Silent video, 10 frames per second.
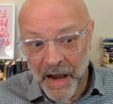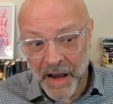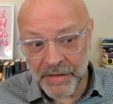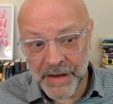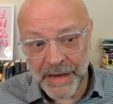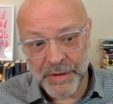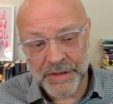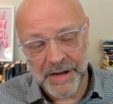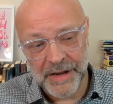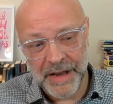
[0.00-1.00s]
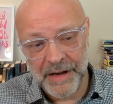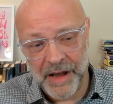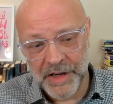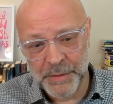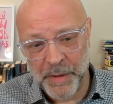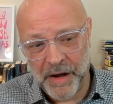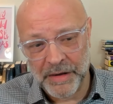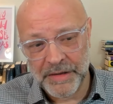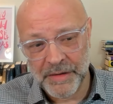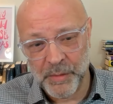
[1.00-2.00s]
I think it was uh, in large
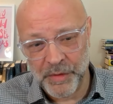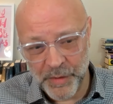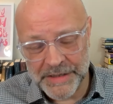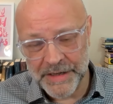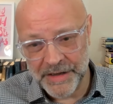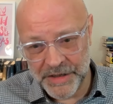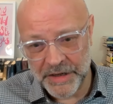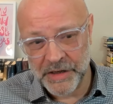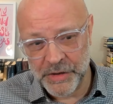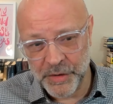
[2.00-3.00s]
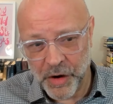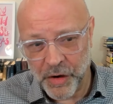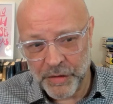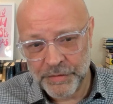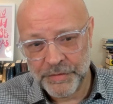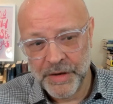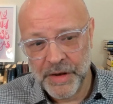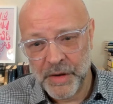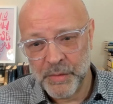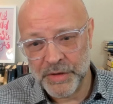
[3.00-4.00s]
part what well, the reason it suddenly took off
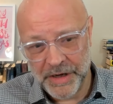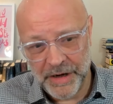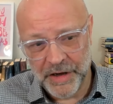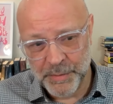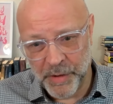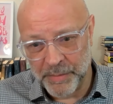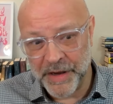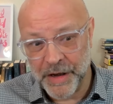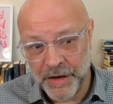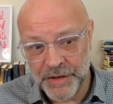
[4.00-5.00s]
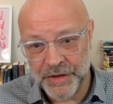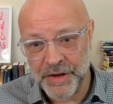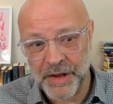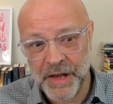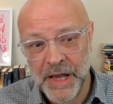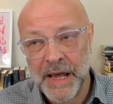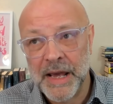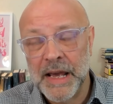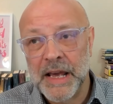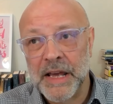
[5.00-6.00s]
was in large part because
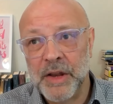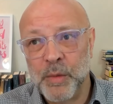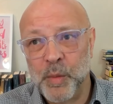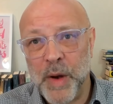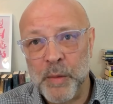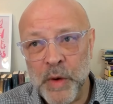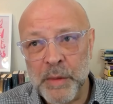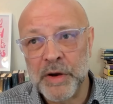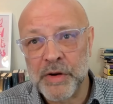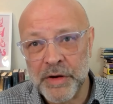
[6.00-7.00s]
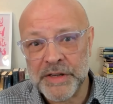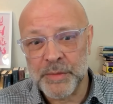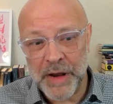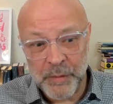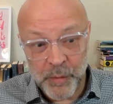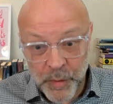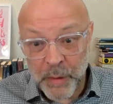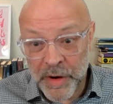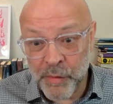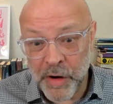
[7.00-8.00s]
when we were criti-
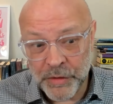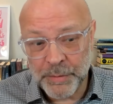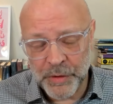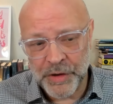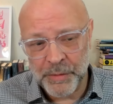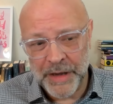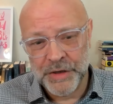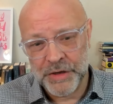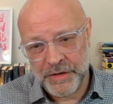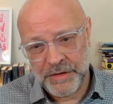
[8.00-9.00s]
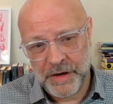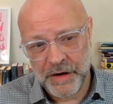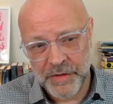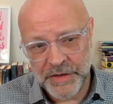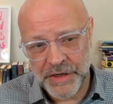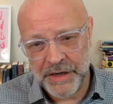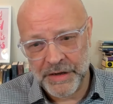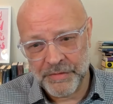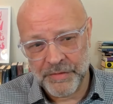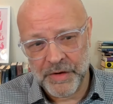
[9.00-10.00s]
when we wrote the book you mentioned, our
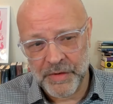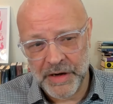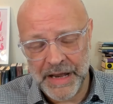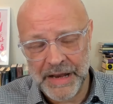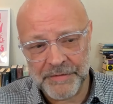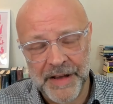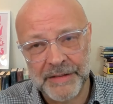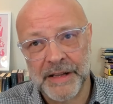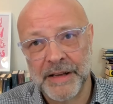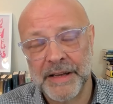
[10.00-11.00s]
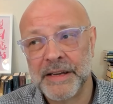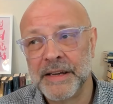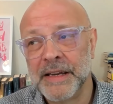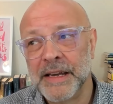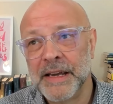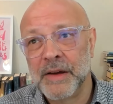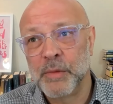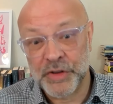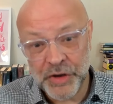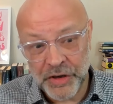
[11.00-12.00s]
critique of it felt like,
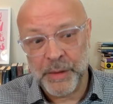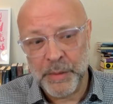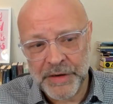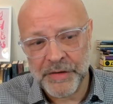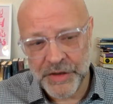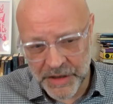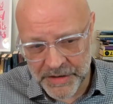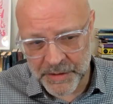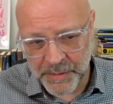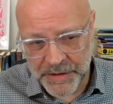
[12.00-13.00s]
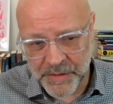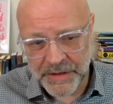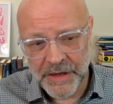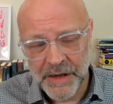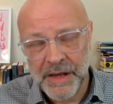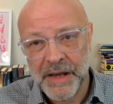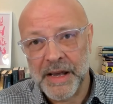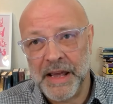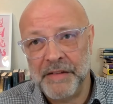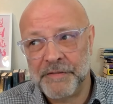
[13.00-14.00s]
well, certainly when we did the Jesus Mysteries,
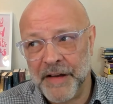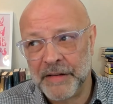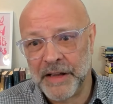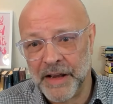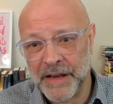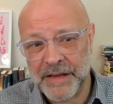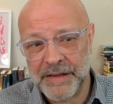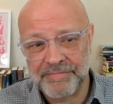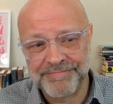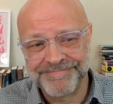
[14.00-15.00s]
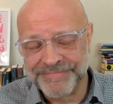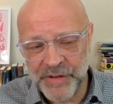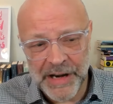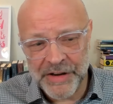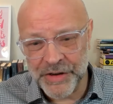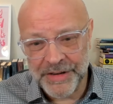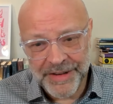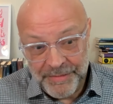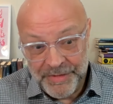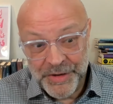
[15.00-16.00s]
it felt like religion,
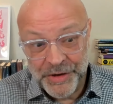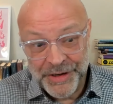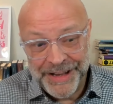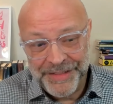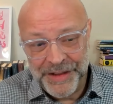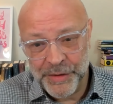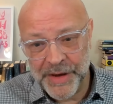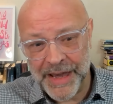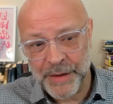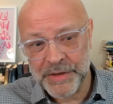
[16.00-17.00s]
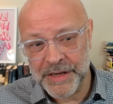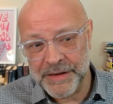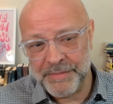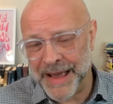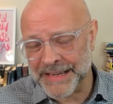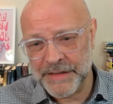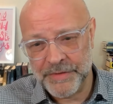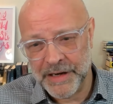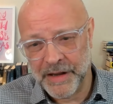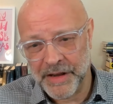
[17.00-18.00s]
it, certainly in the UK, was in massive
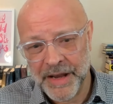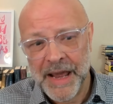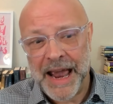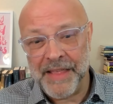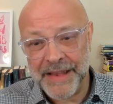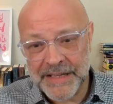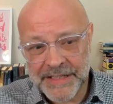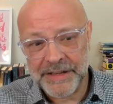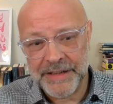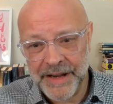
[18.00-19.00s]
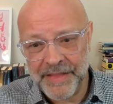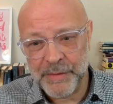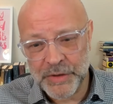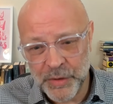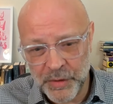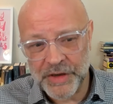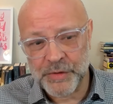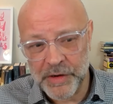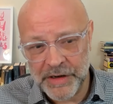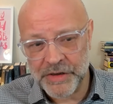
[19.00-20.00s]
decline. And then suddenly there was all
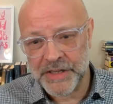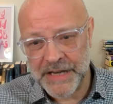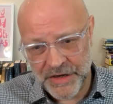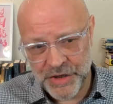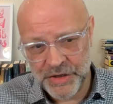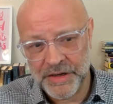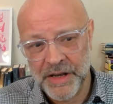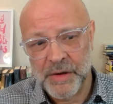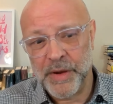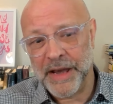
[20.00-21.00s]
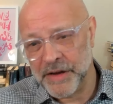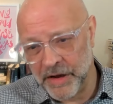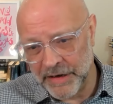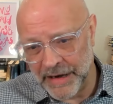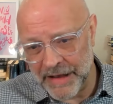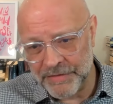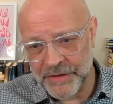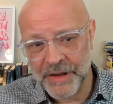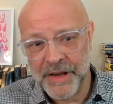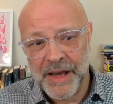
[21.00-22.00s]
this religious tension. We had 9
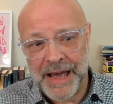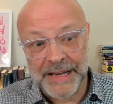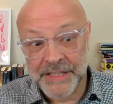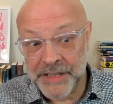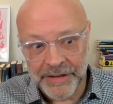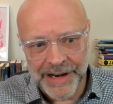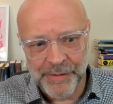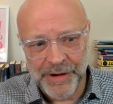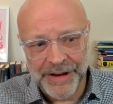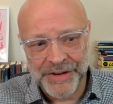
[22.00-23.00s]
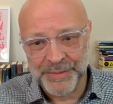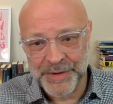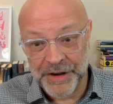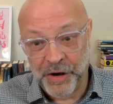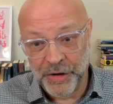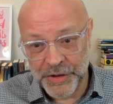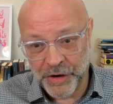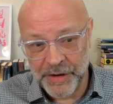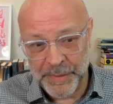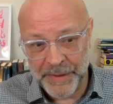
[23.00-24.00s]
11, and suddenly religion was a hot
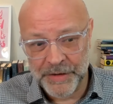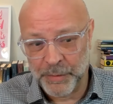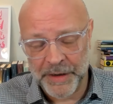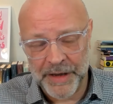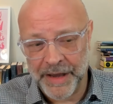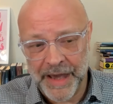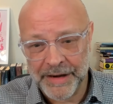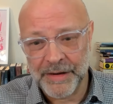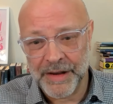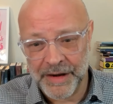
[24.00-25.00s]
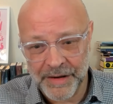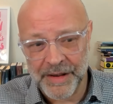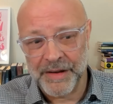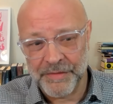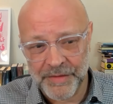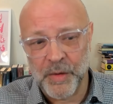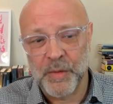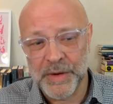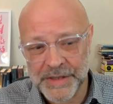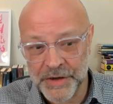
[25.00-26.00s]
topic, topic again. And, and, it, and it,
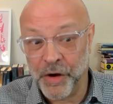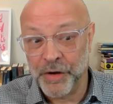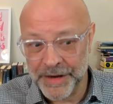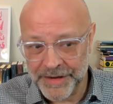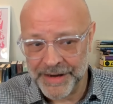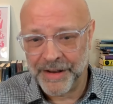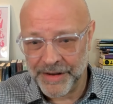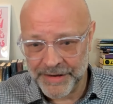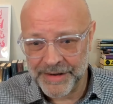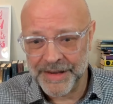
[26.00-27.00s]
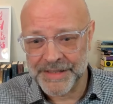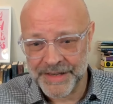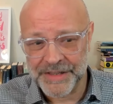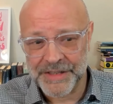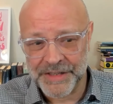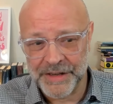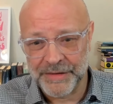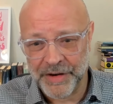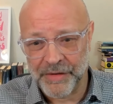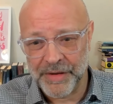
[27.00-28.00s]
oh, it's not in decline, it's, it's
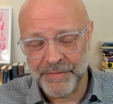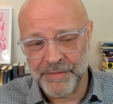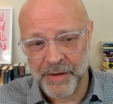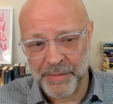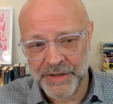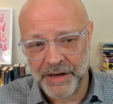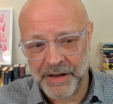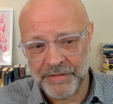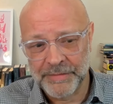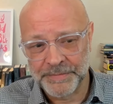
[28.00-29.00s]
still very, very much alive.